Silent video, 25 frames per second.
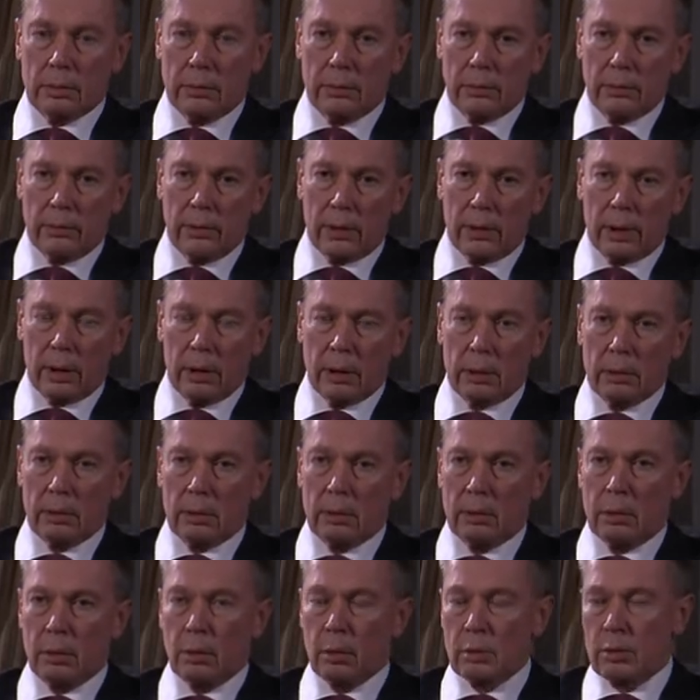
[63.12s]
There are
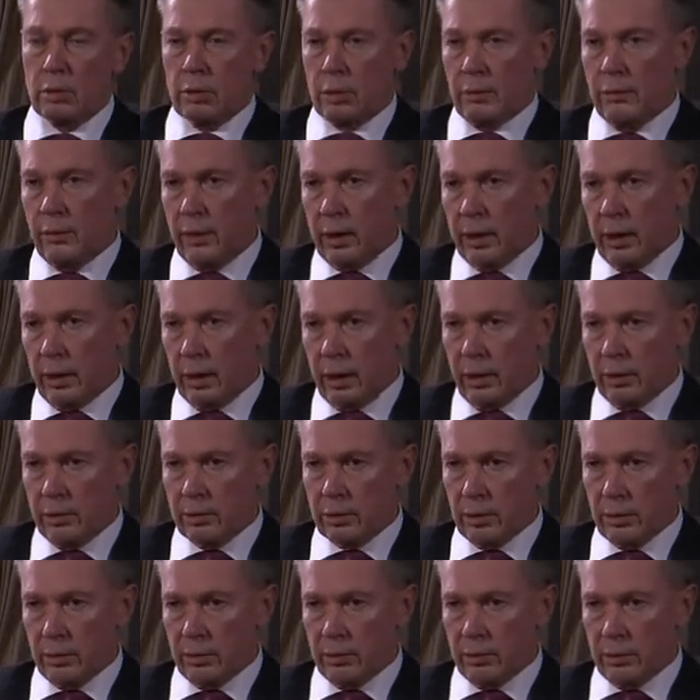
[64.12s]
lots of
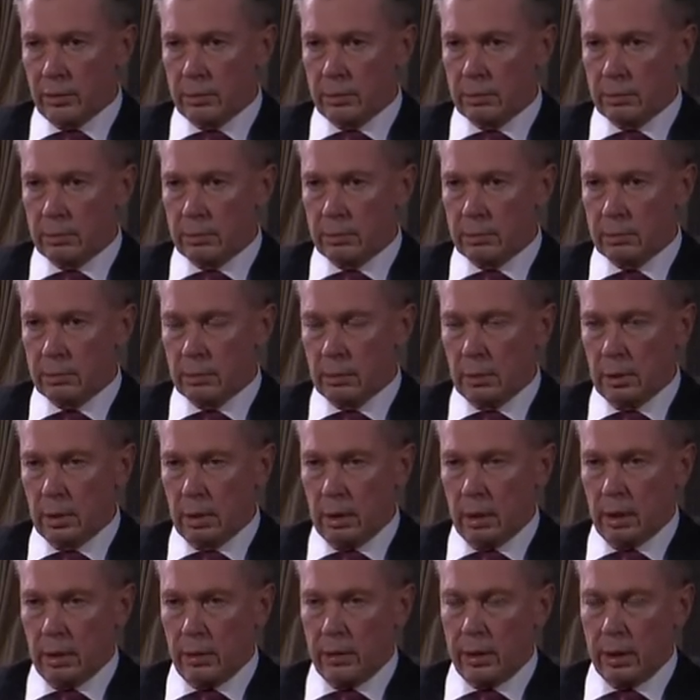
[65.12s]
allegations
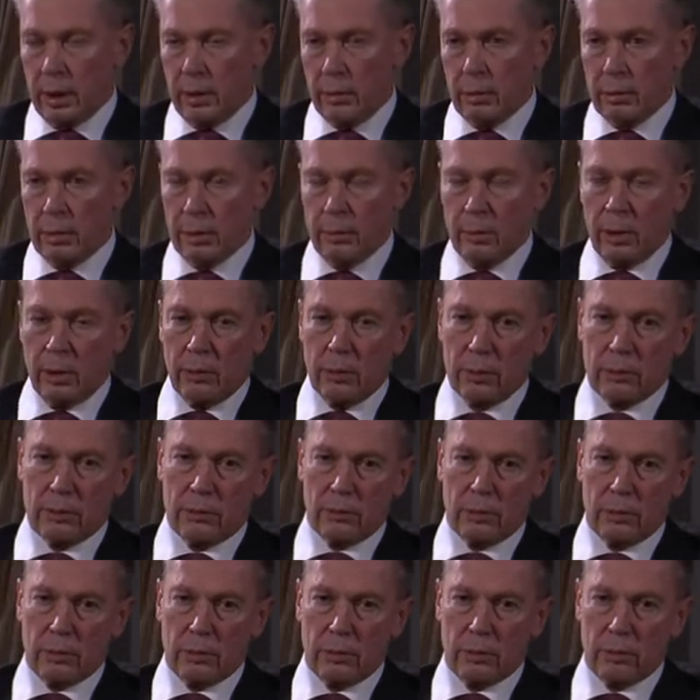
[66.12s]
now
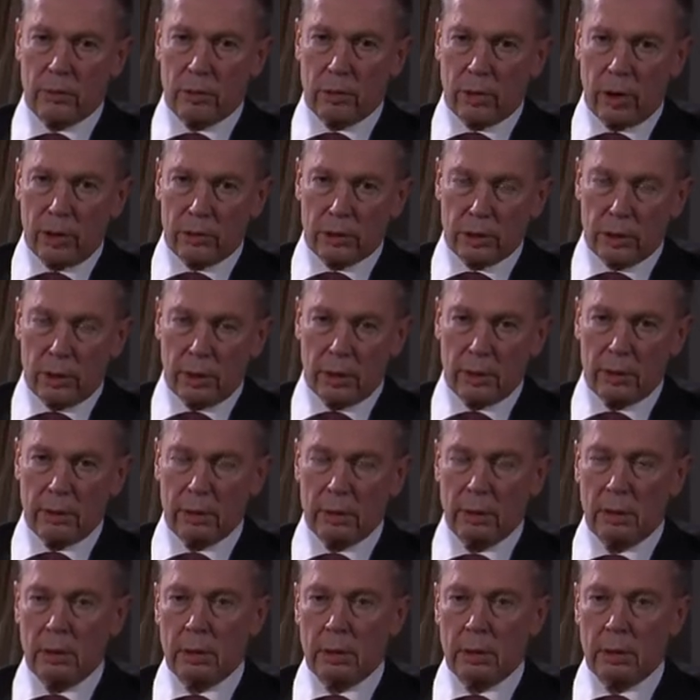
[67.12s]
about Russia